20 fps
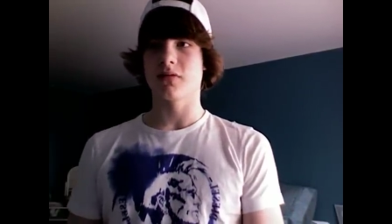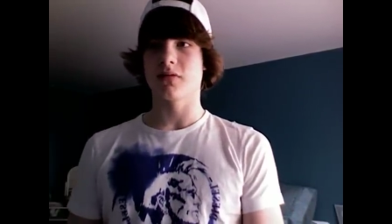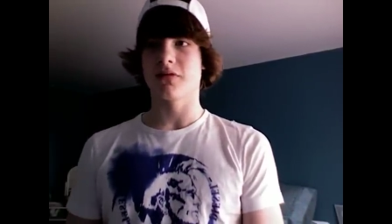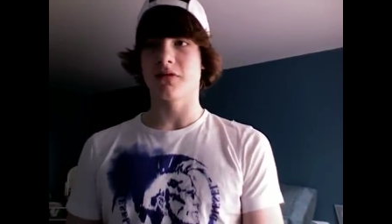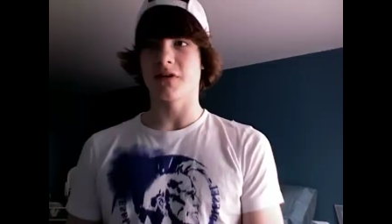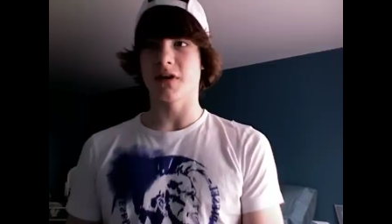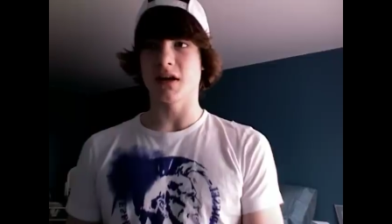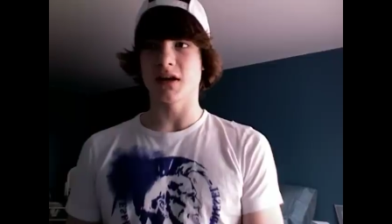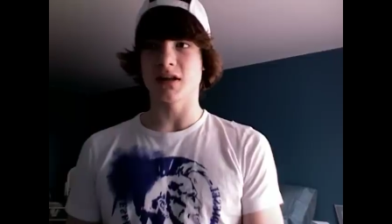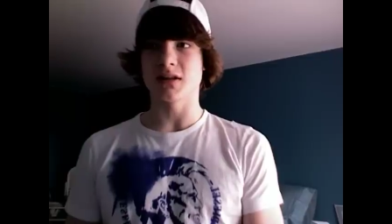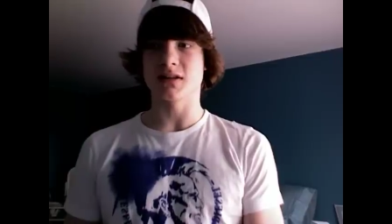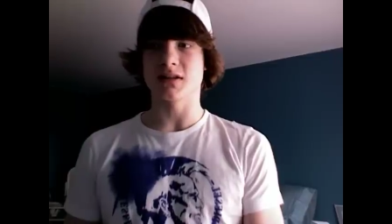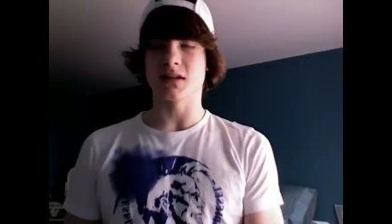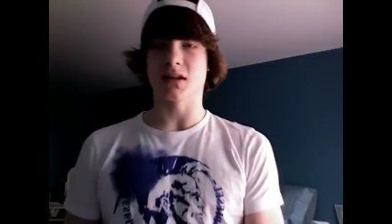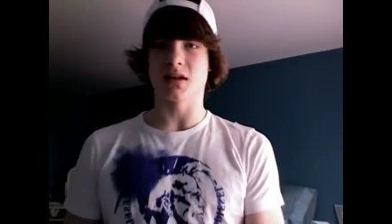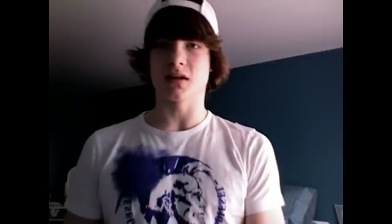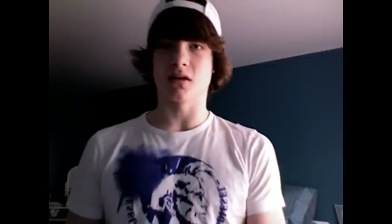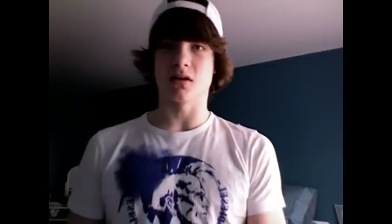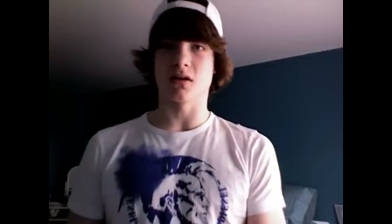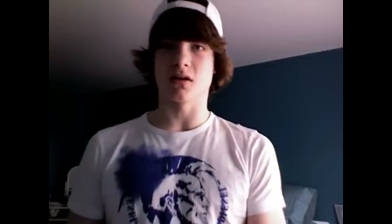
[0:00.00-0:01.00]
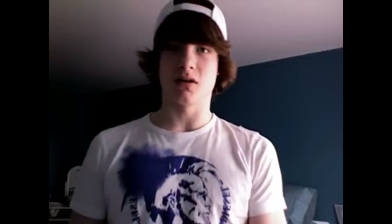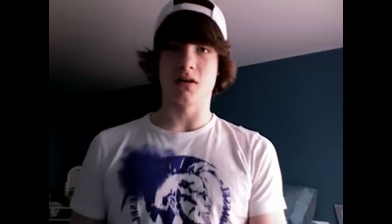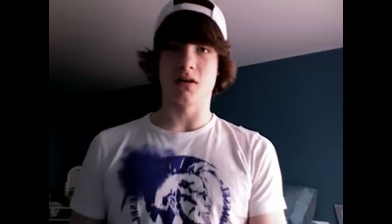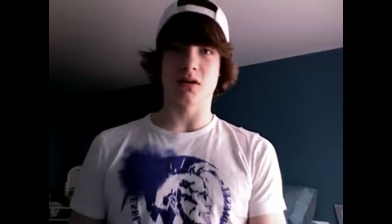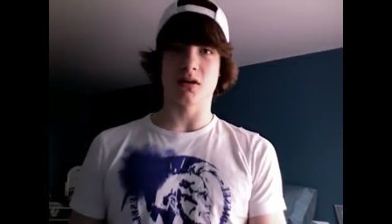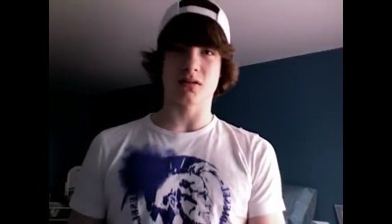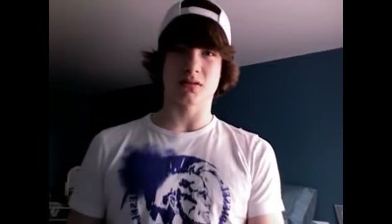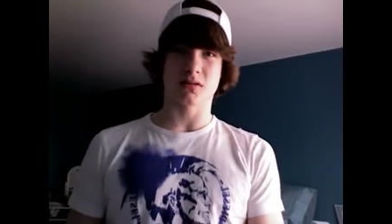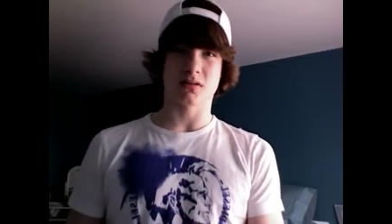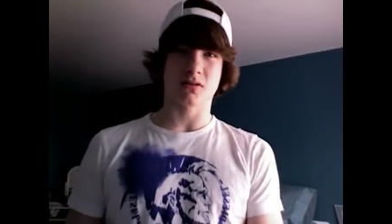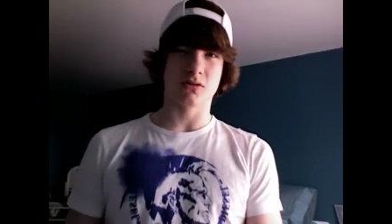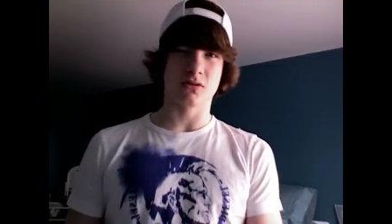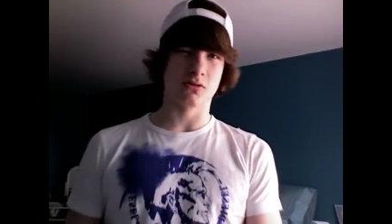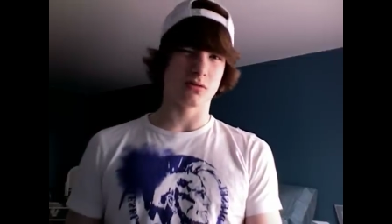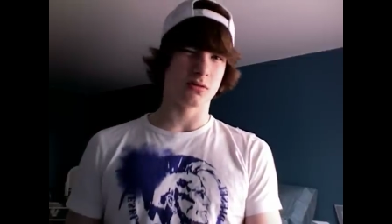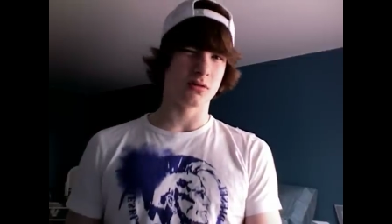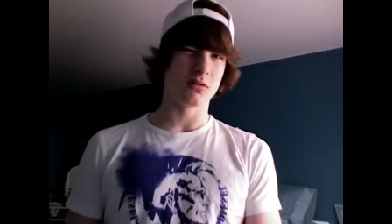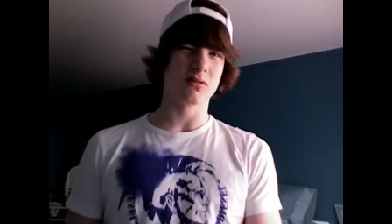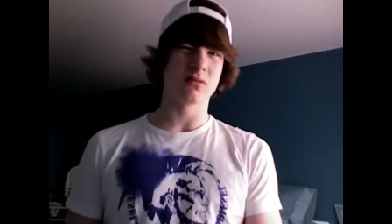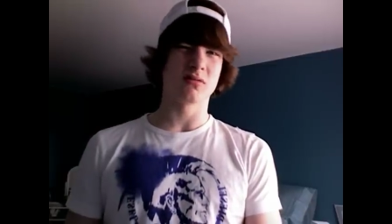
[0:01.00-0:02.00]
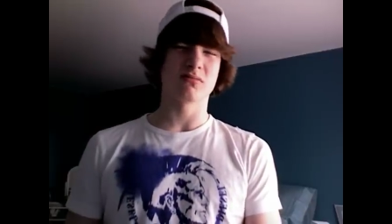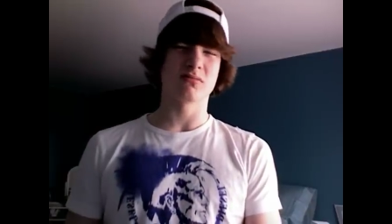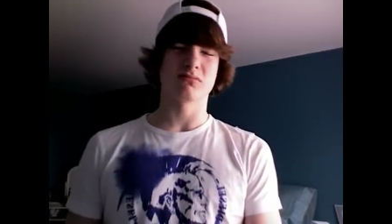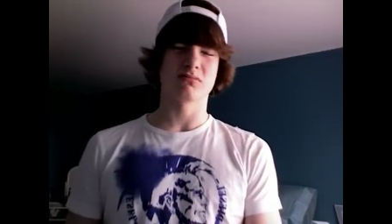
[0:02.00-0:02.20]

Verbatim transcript: things that are not good.